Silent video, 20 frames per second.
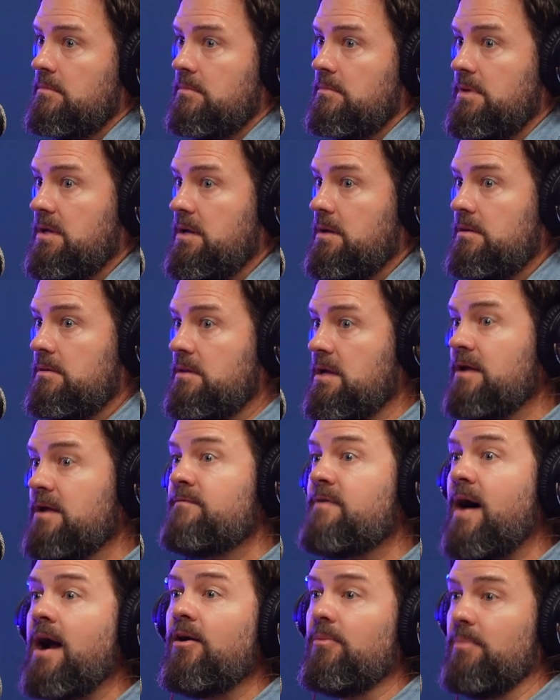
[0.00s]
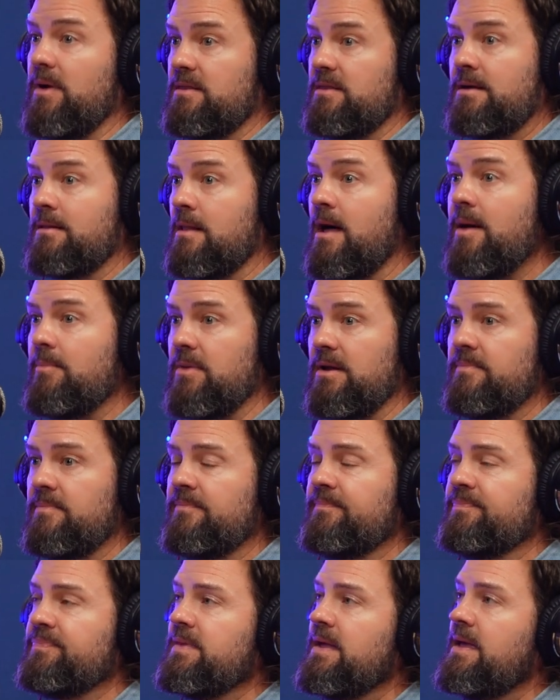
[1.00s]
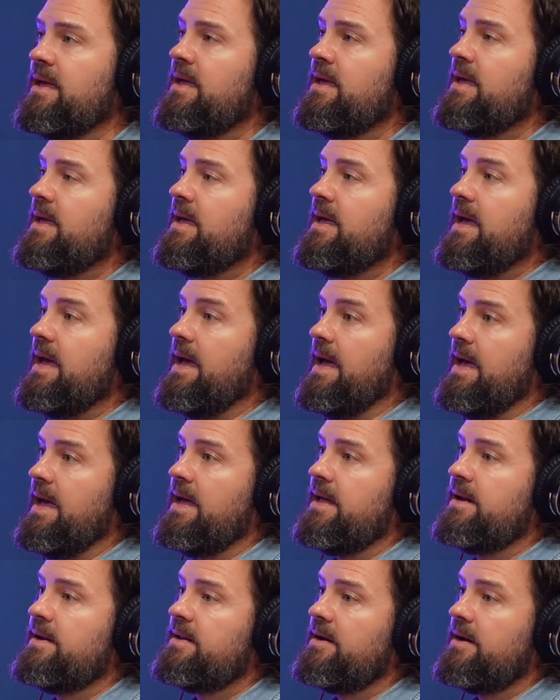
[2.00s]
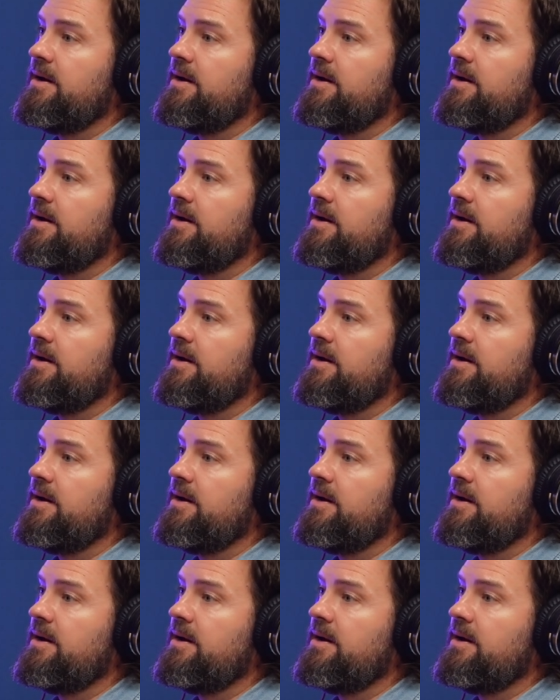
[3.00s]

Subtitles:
the environment, the climate. And